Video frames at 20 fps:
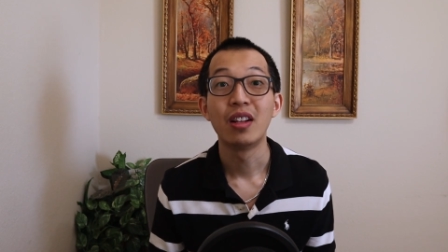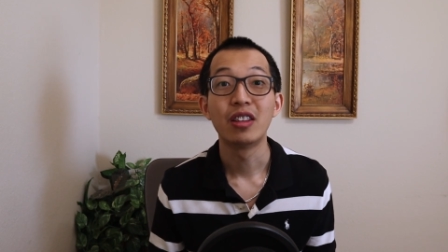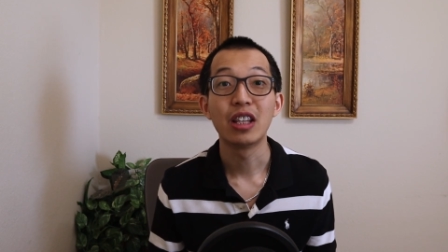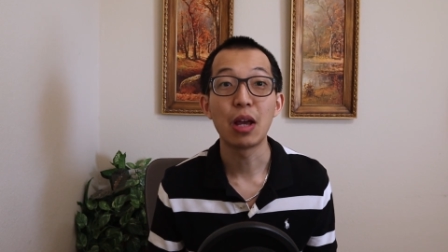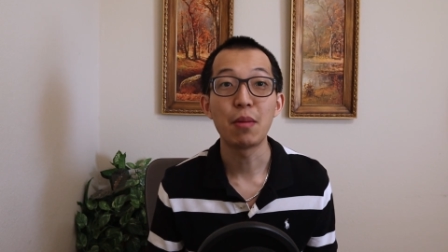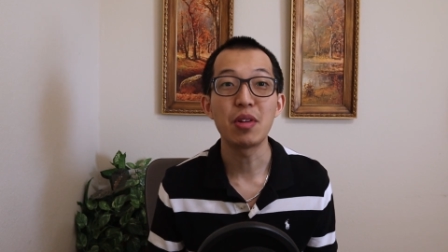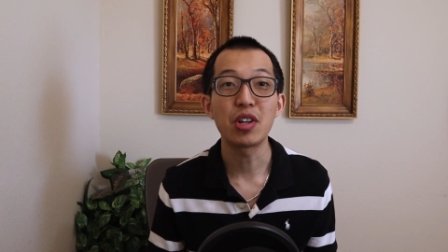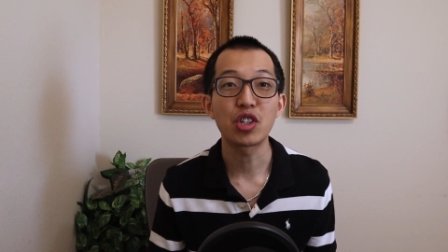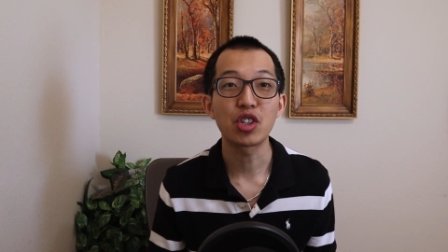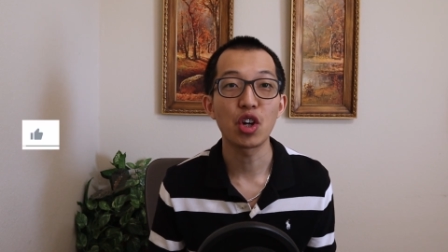
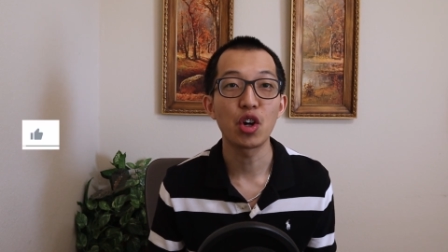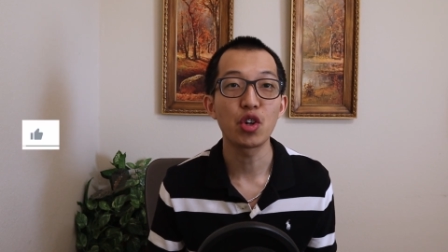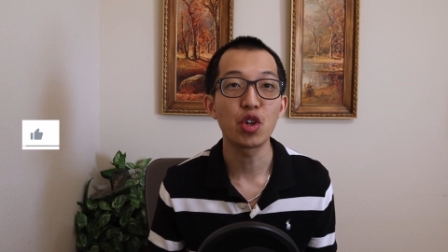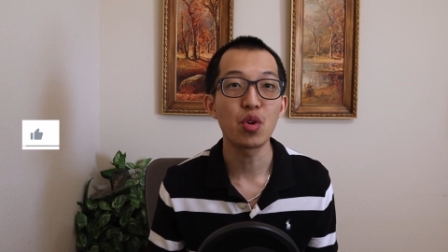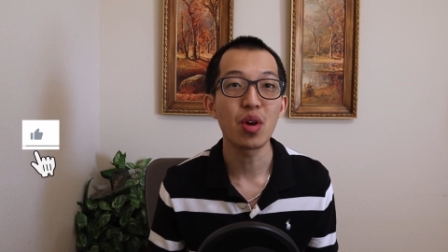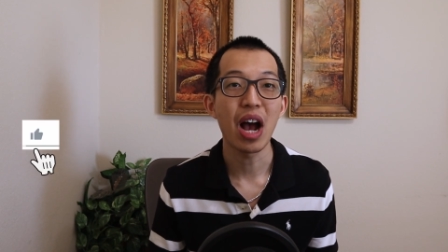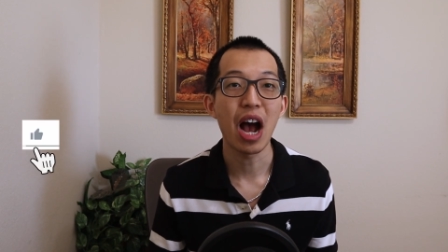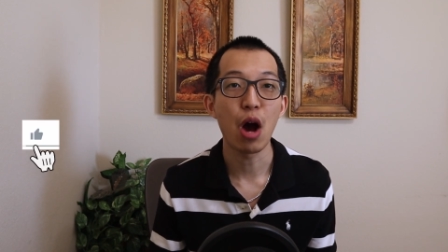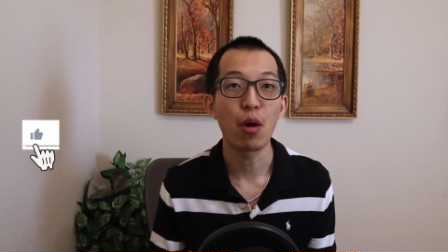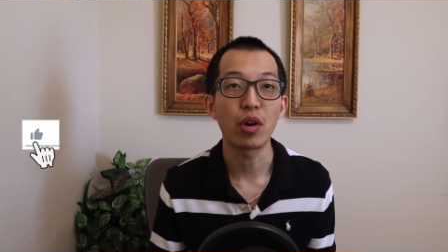Let me show
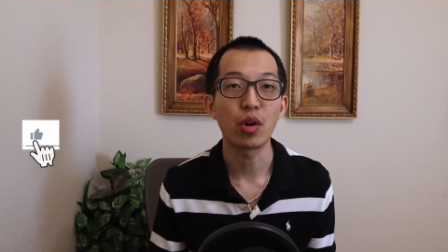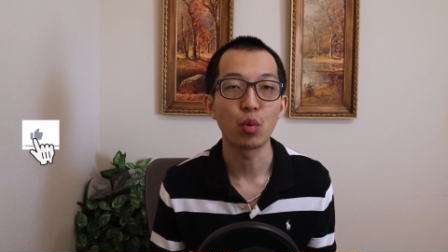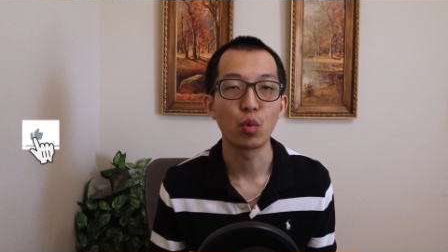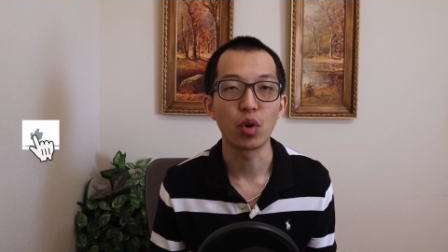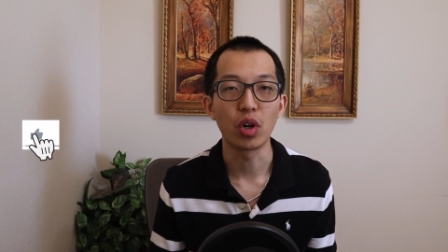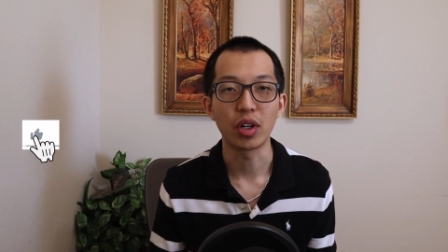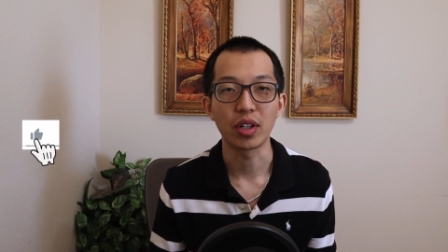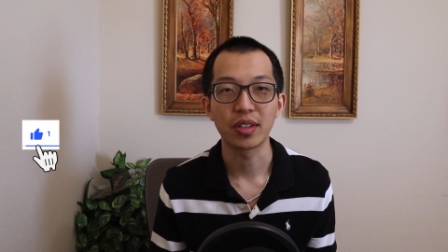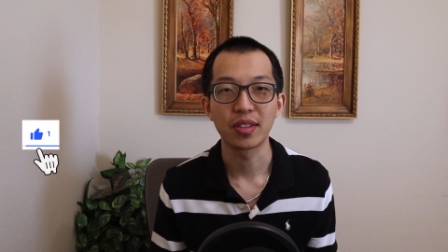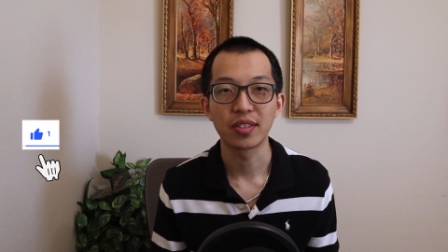you how it
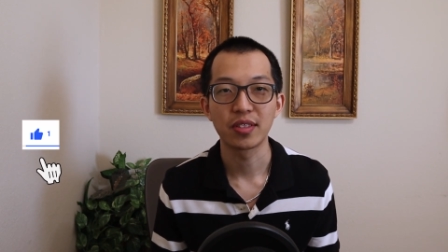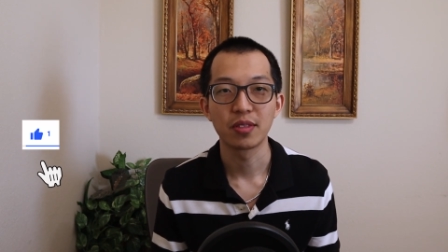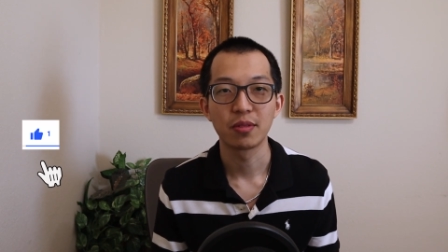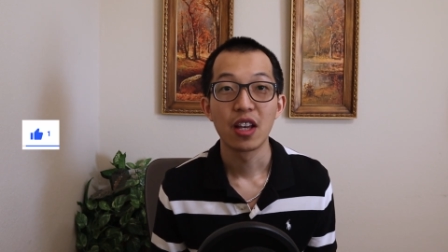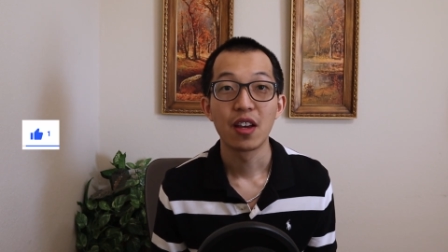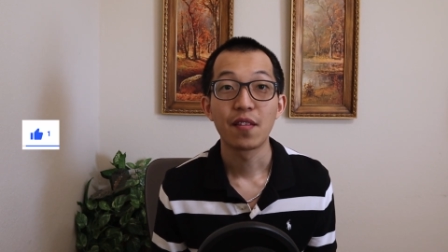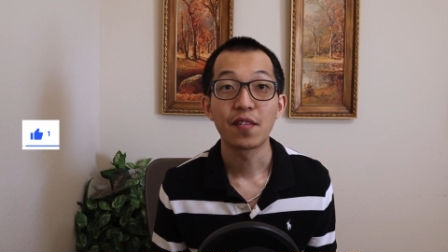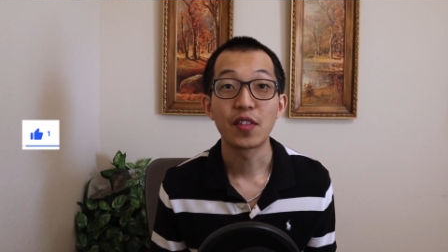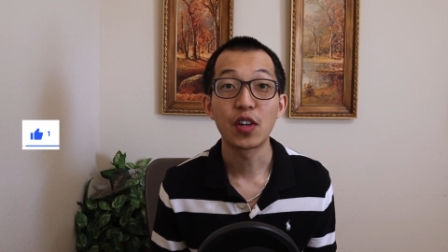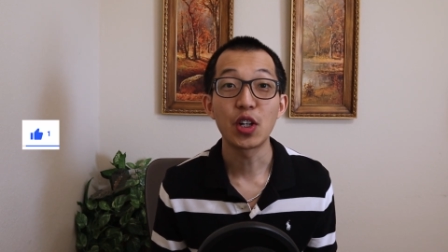works.
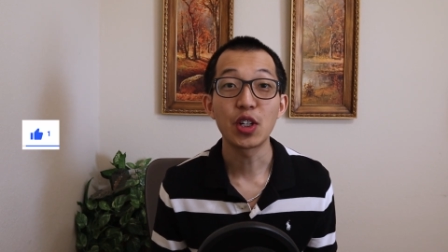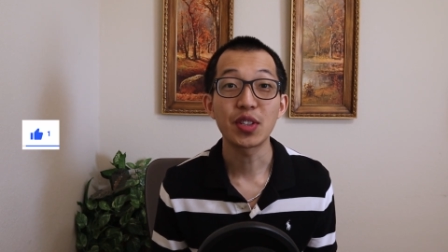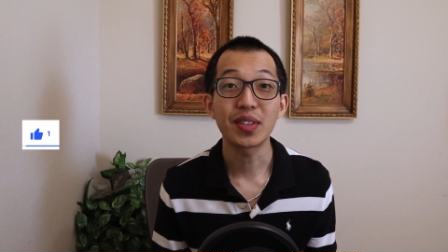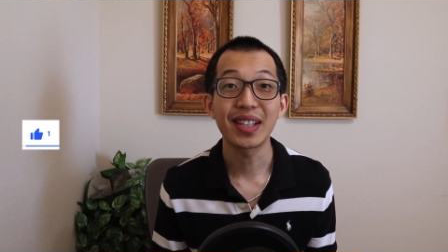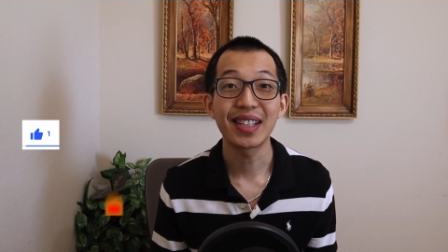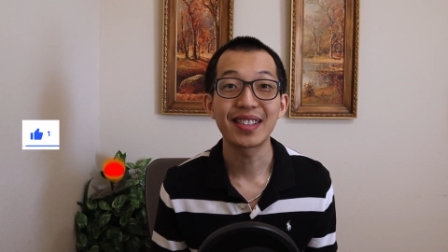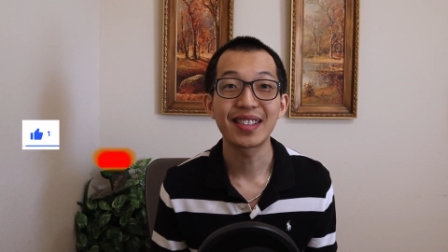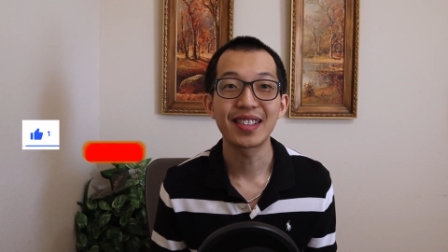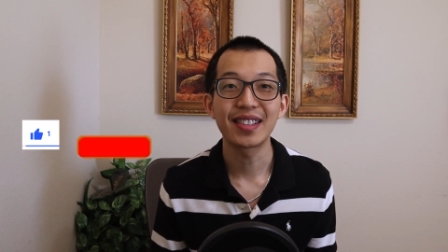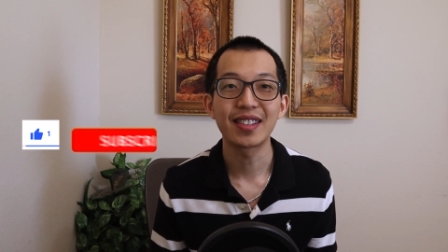First,
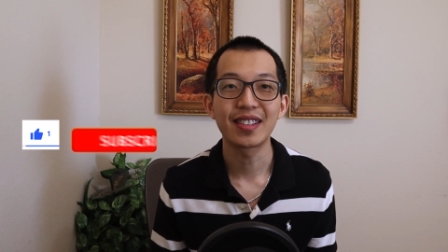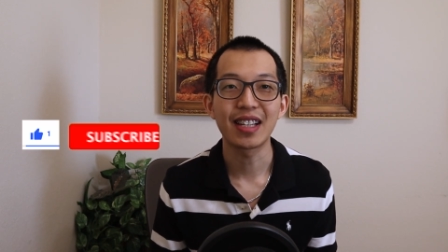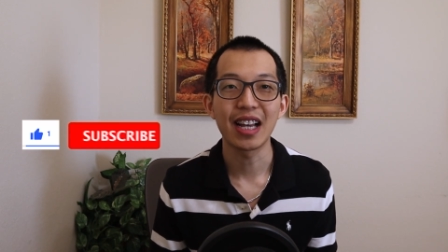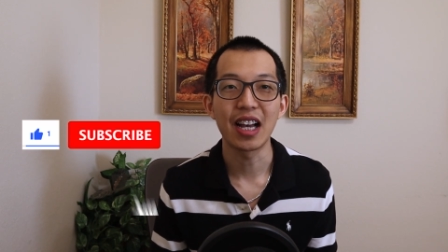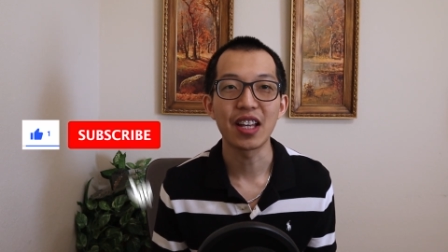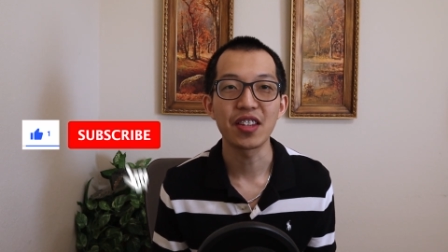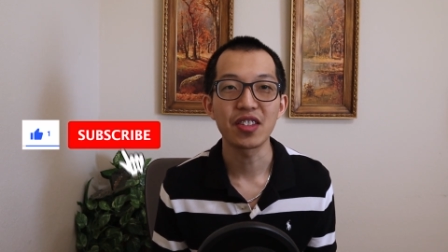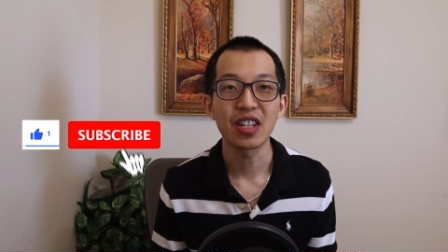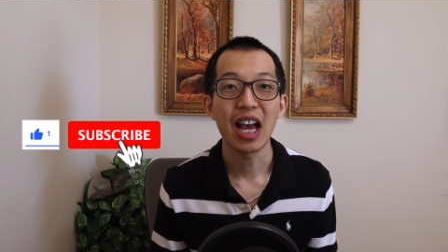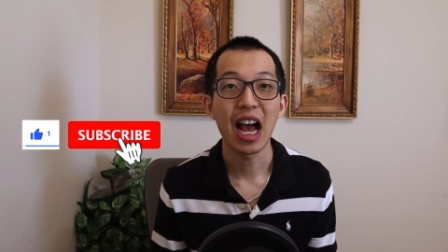let's
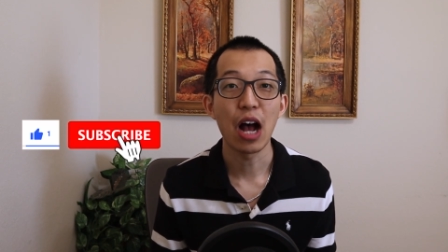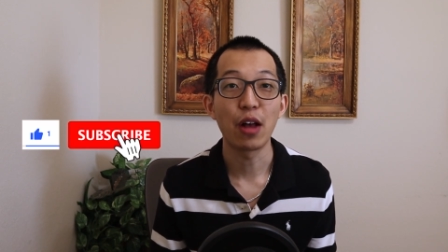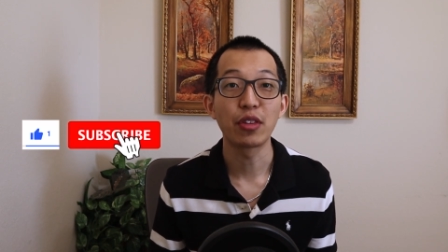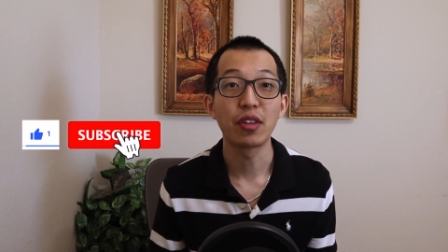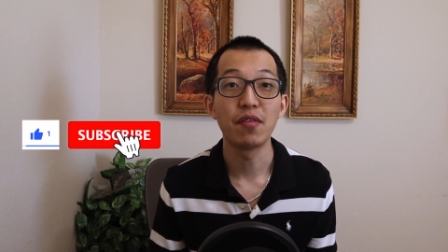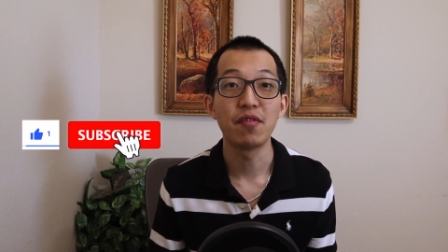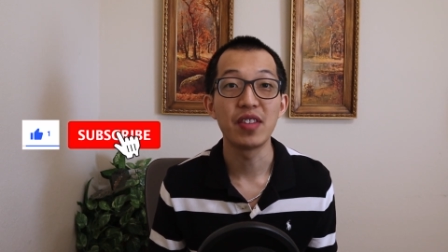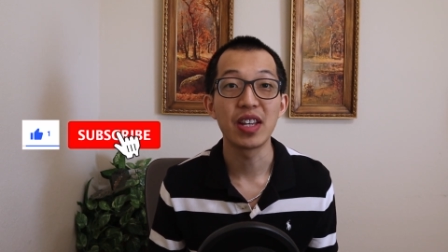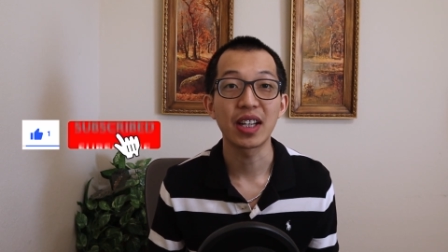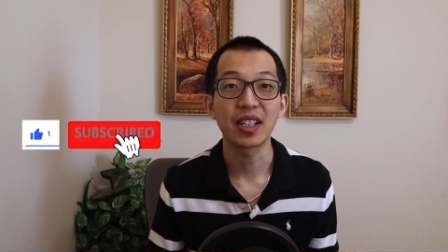discuss how
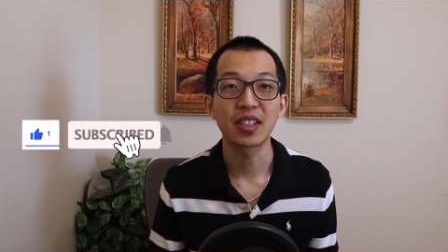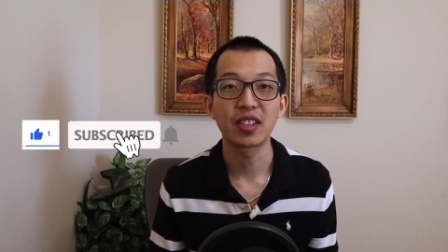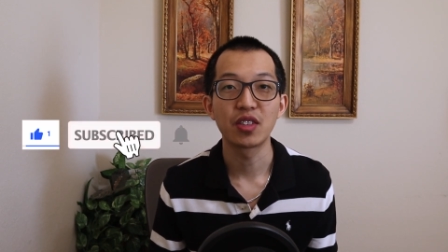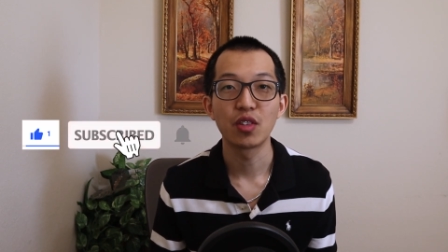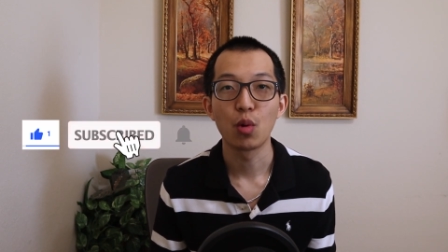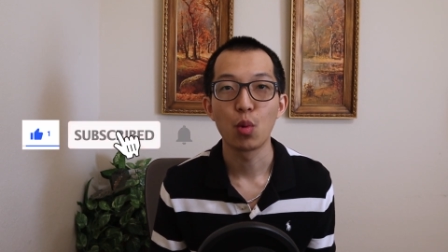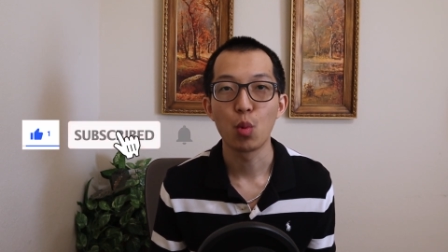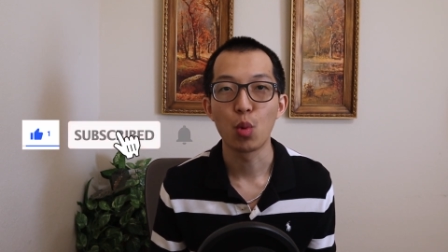the VIX